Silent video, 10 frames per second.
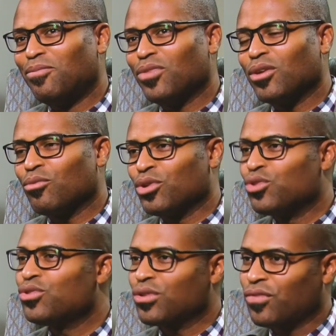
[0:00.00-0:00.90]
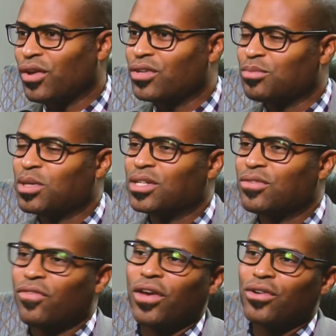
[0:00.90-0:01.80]
reduce your fears, because
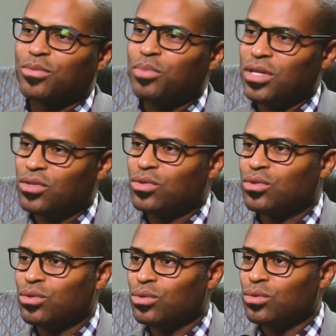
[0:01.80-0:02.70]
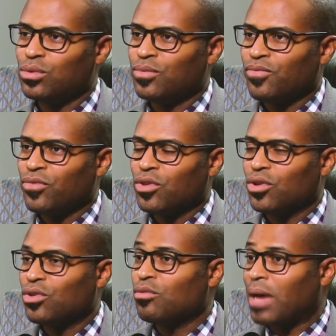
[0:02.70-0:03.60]
fear speaks to
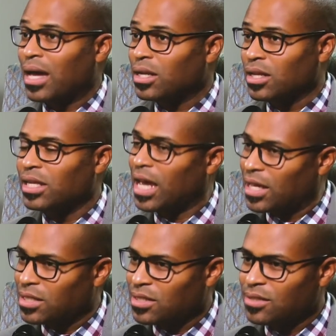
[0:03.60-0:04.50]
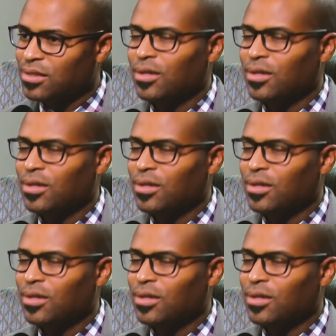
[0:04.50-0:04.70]
your humanity, yes,